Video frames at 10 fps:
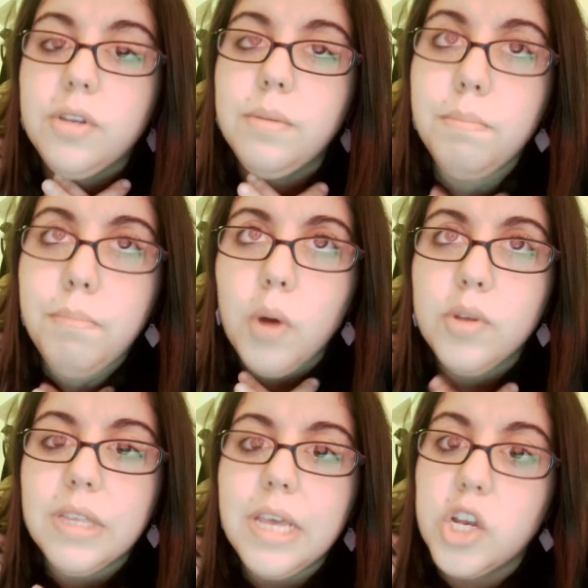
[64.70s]

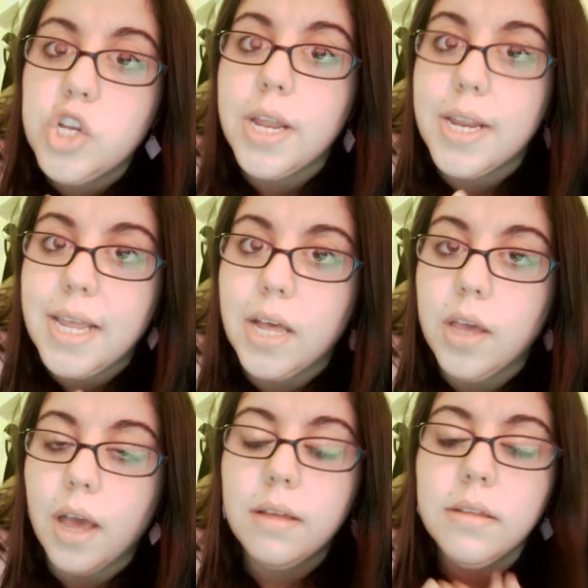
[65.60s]
mostly on
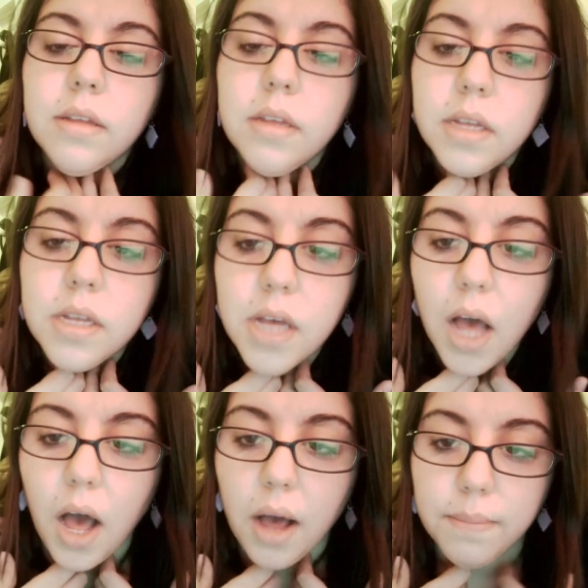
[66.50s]
genitalia.
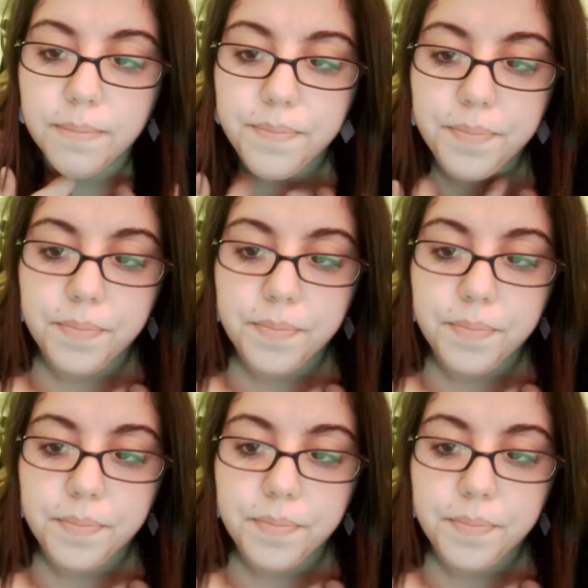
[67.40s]
I